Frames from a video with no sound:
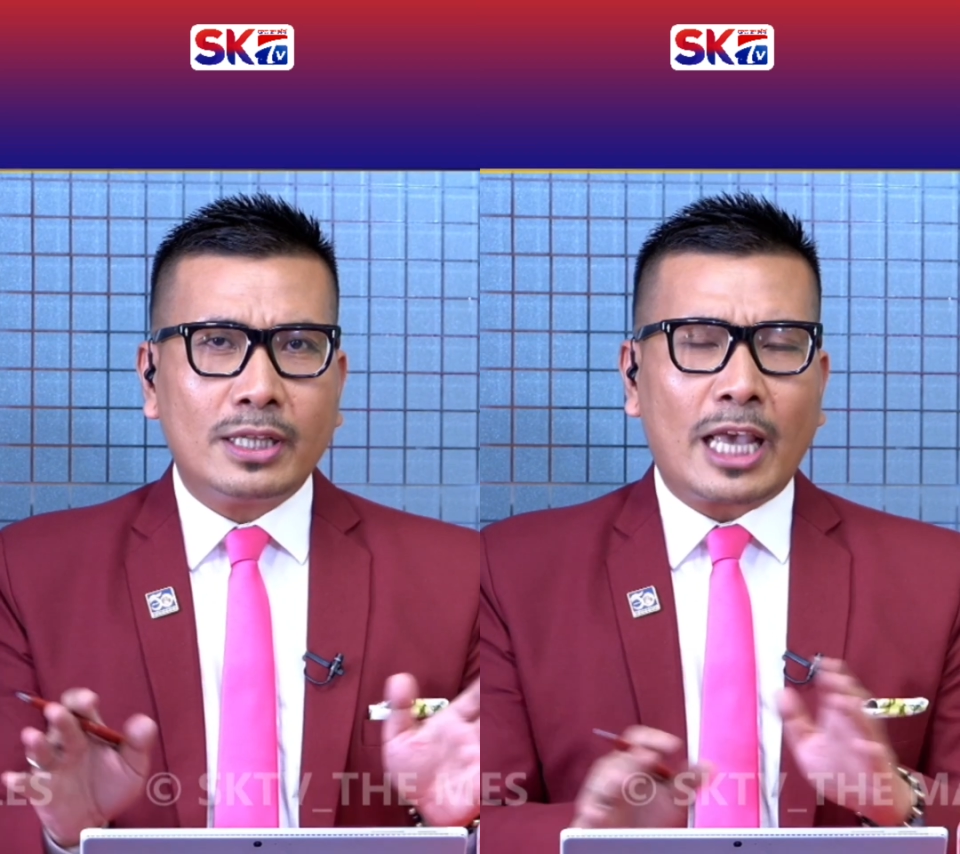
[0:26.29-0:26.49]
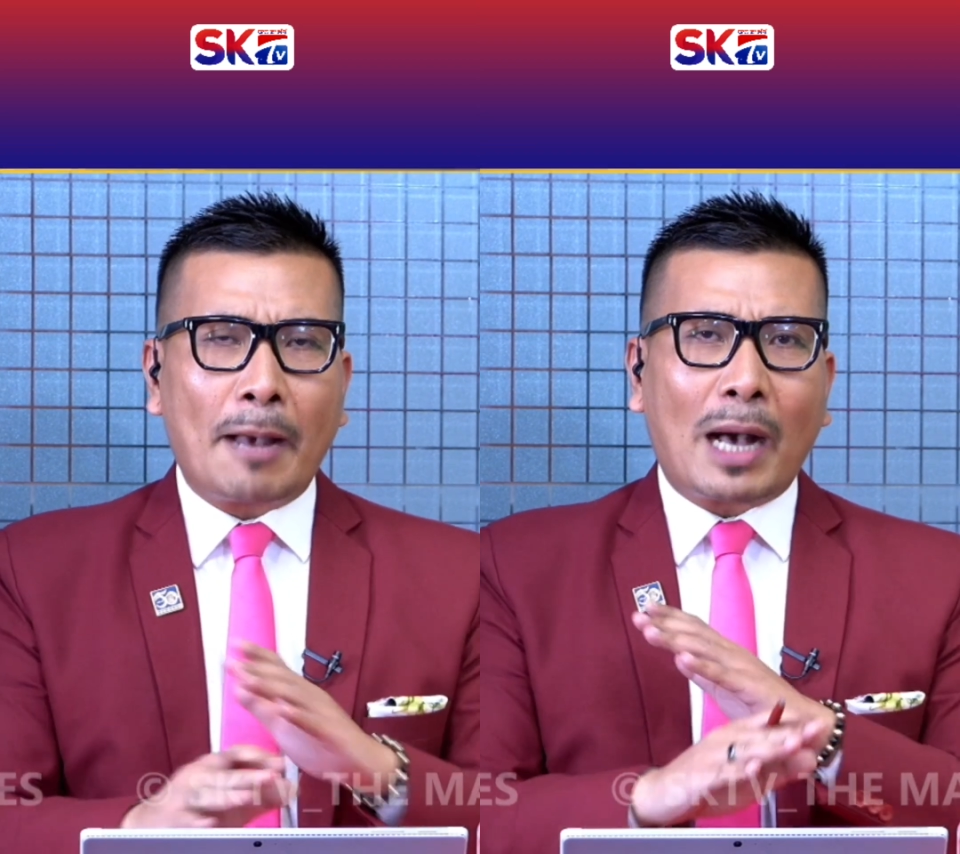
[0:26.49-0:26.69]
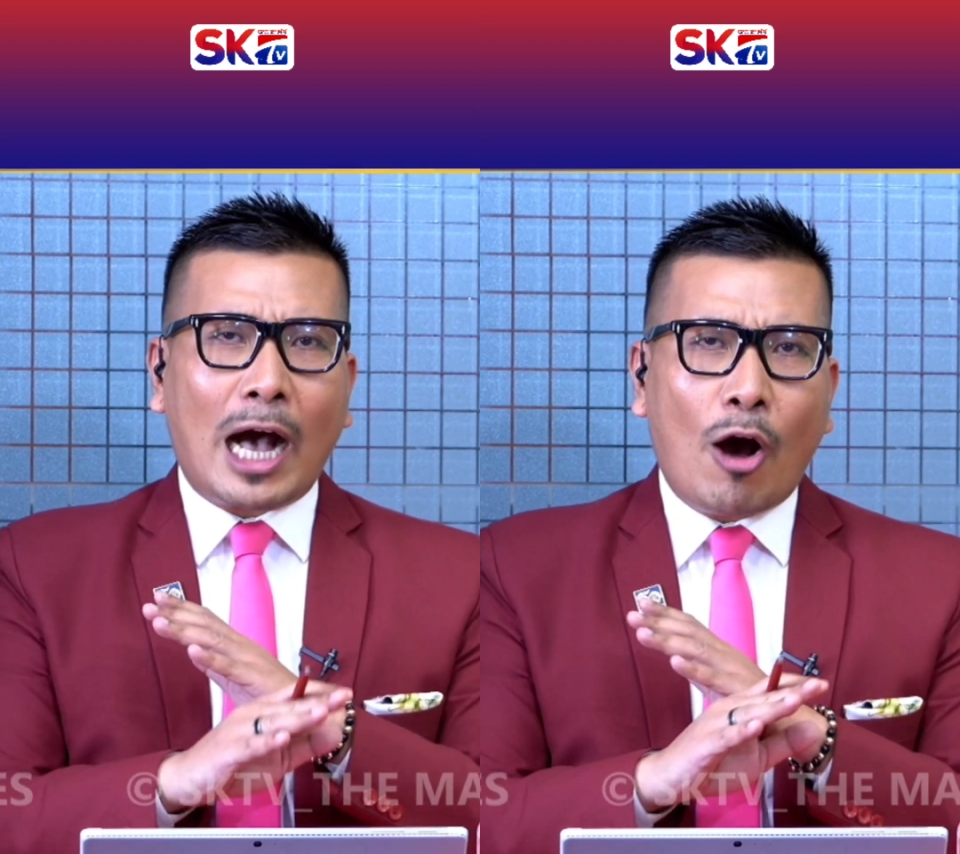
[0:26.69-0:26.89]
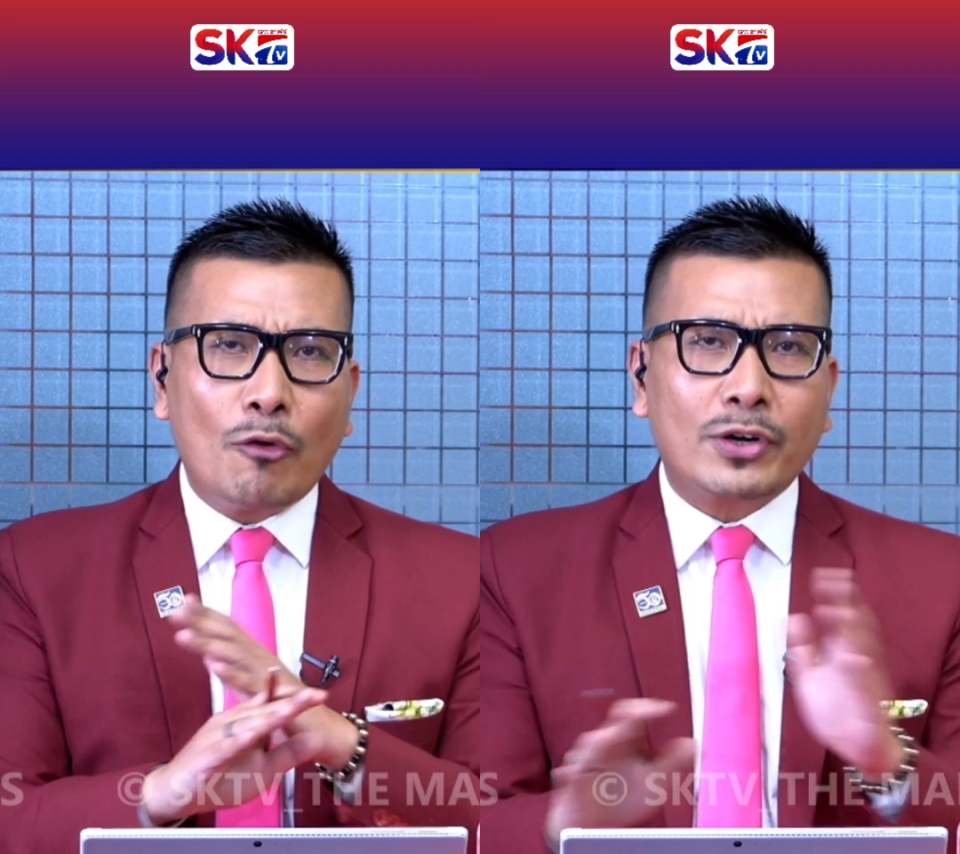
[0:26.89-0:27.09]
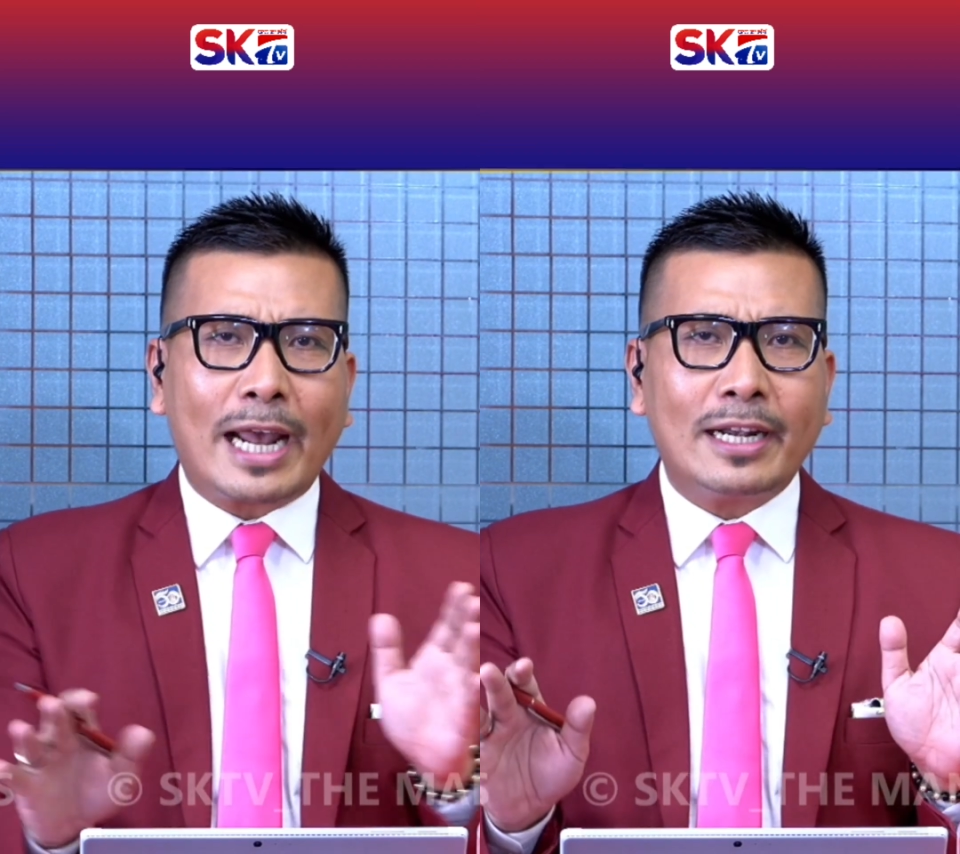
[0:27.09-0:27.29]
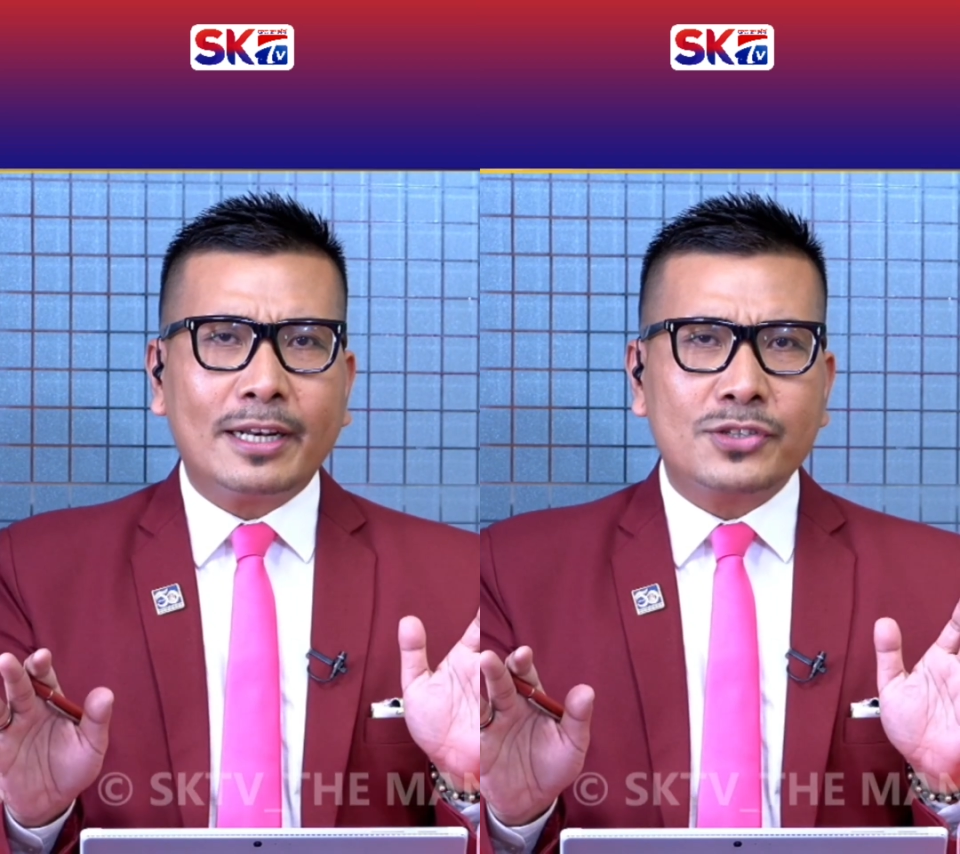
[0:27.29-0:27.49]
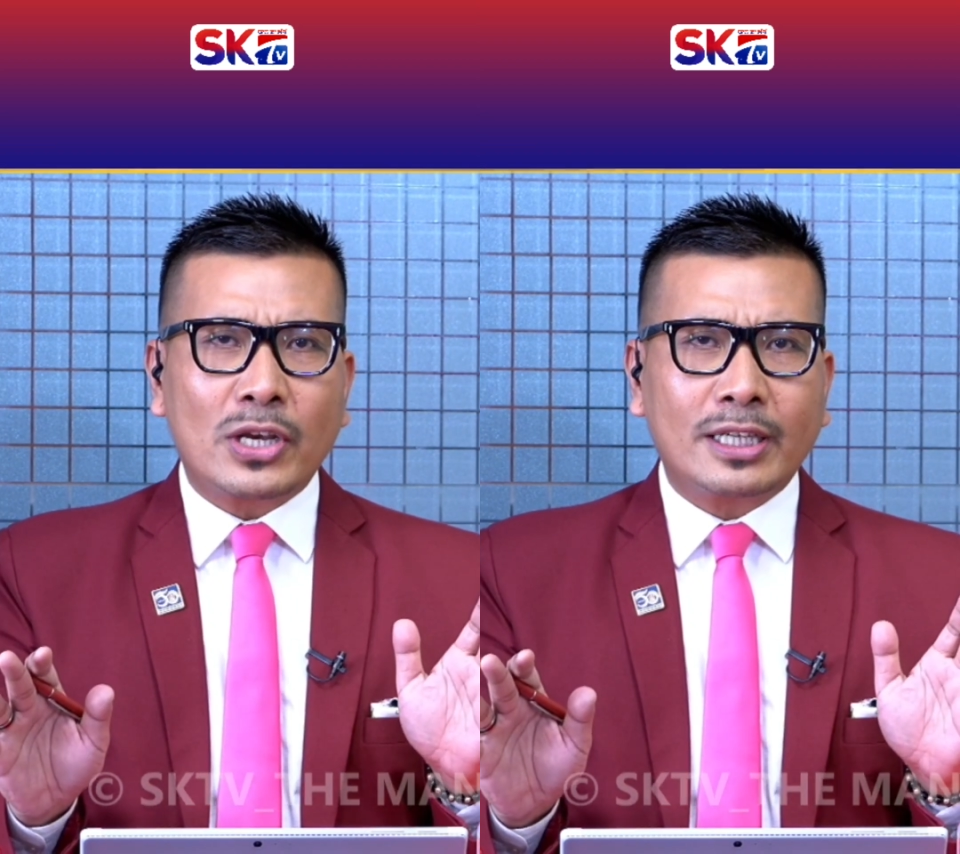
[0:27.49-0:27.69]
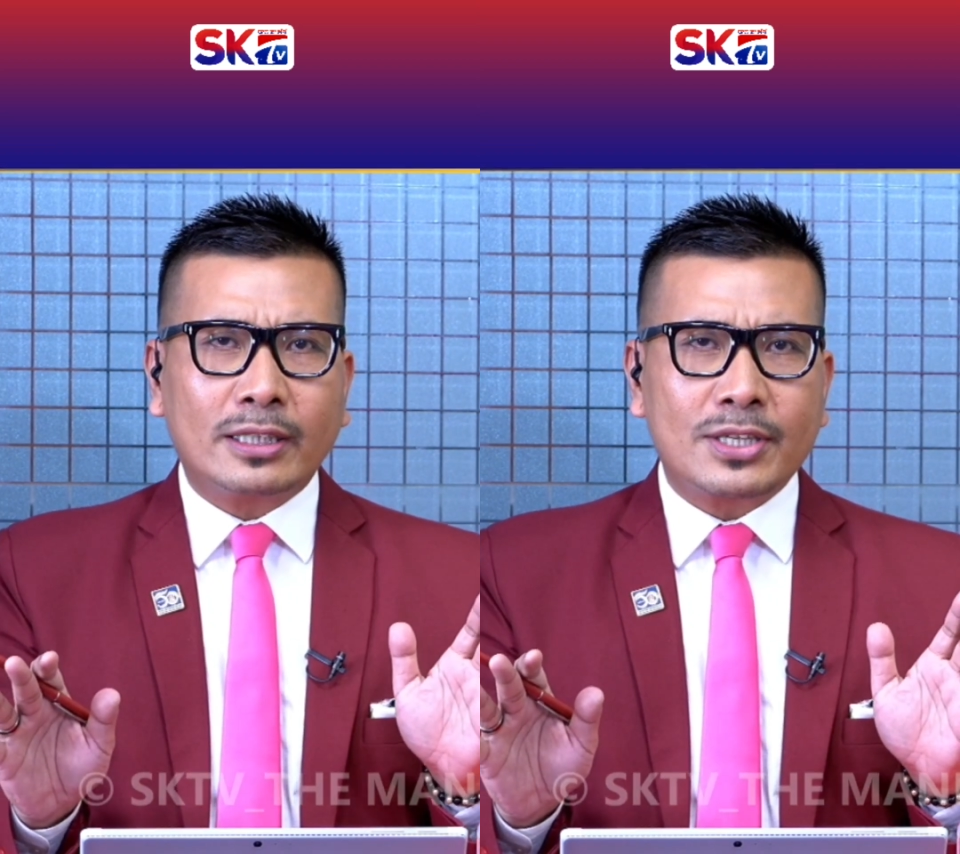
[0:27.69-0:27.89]
they have outrightly
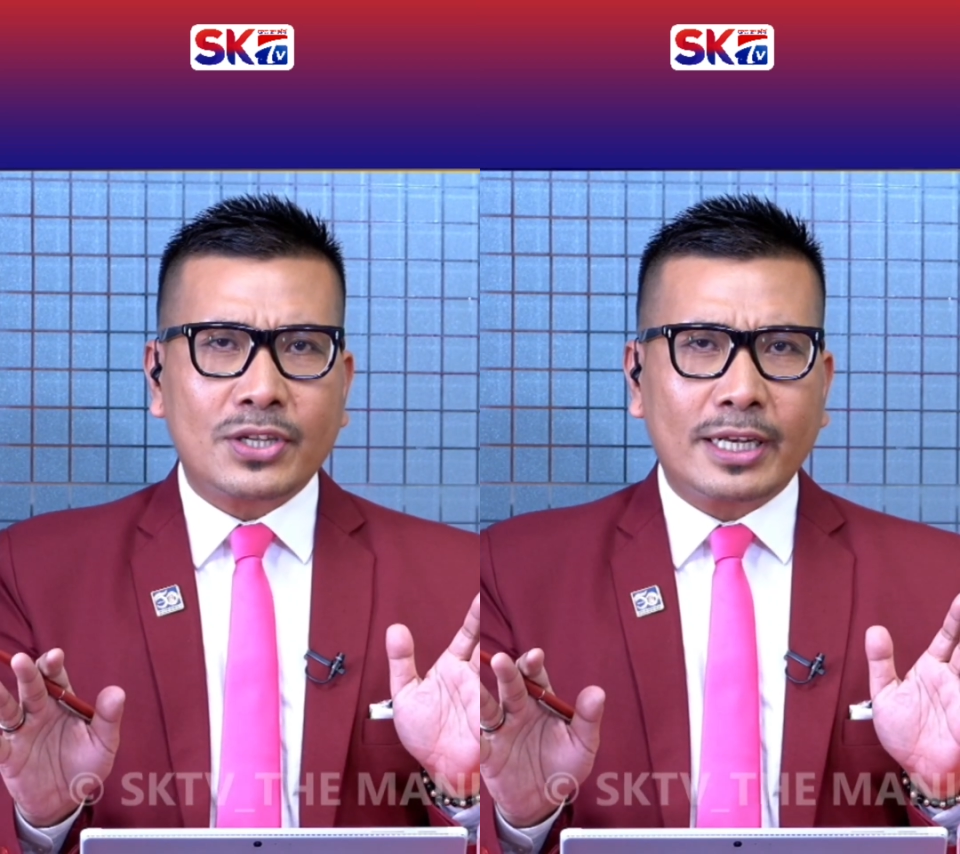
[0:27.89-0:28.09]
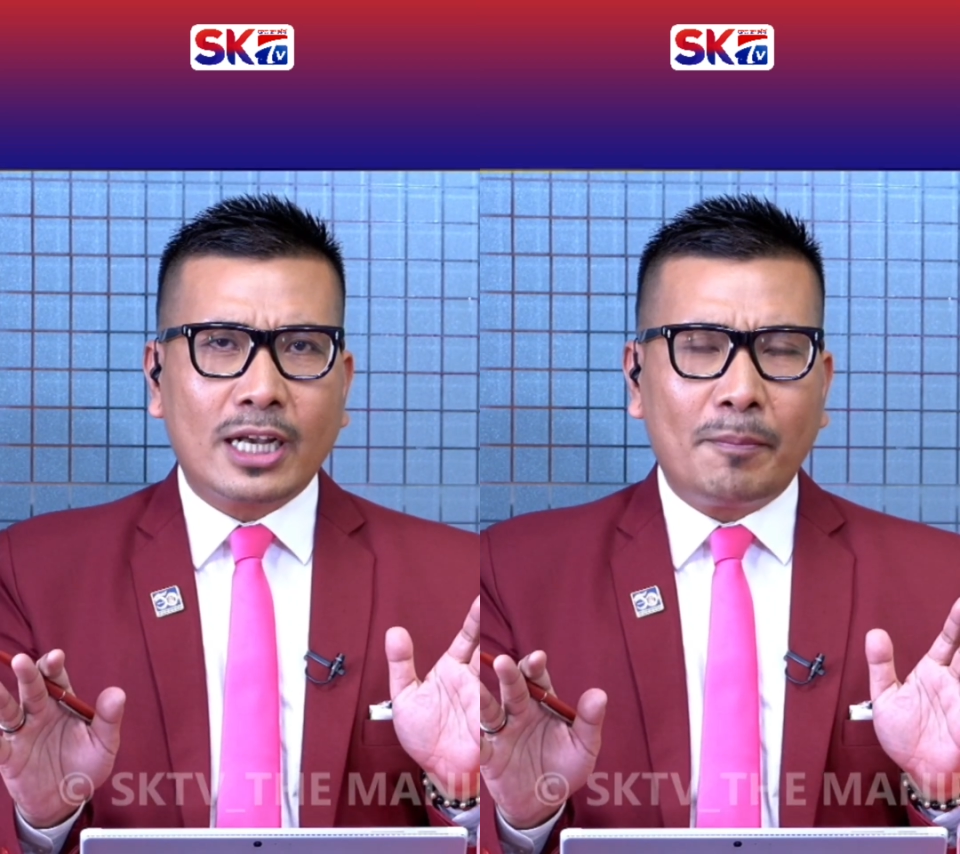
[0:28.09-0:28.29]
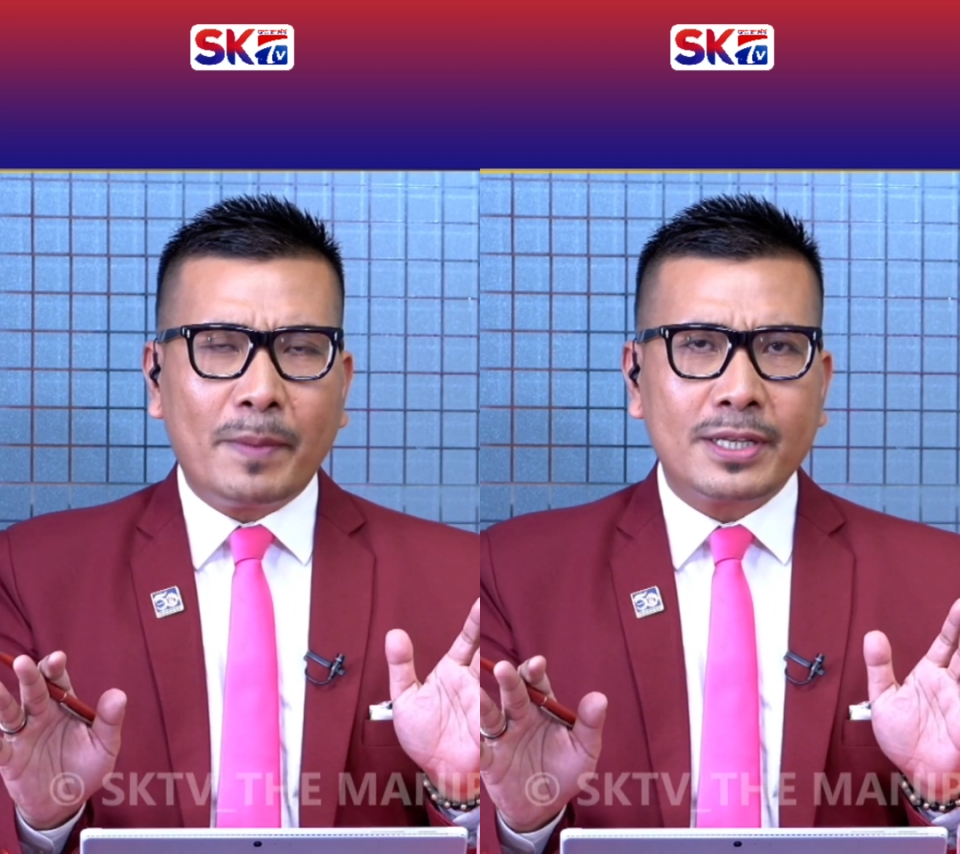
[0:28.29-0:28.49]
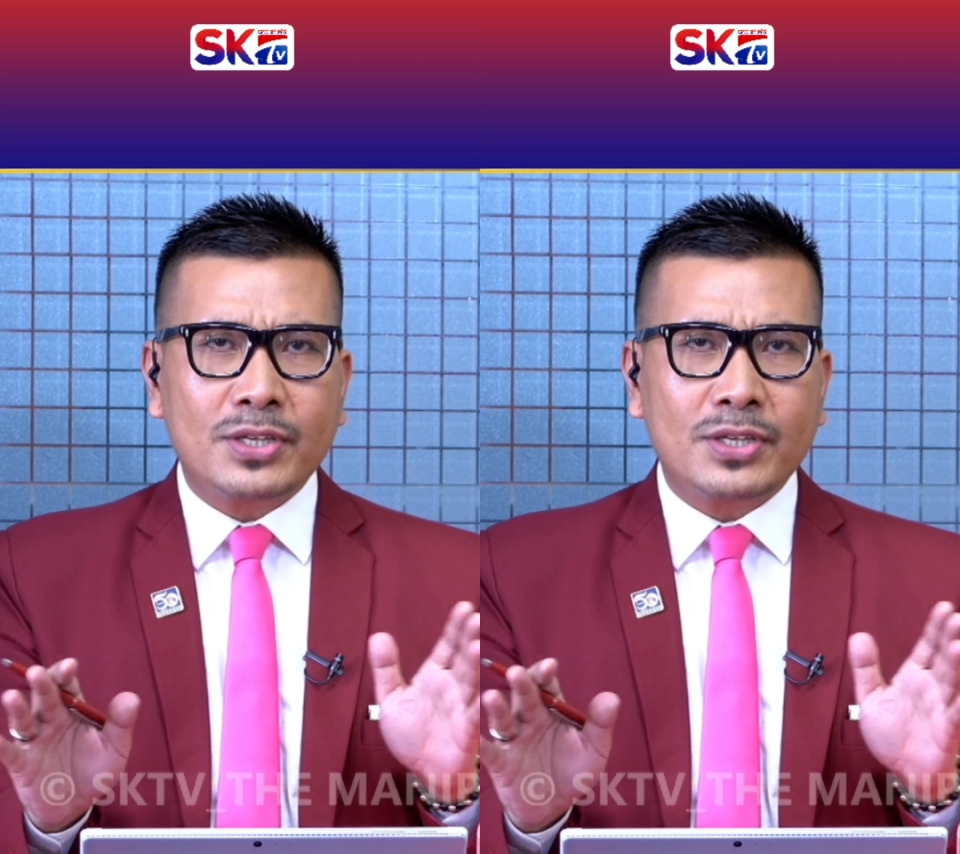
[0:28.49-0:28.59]
rejected the state government.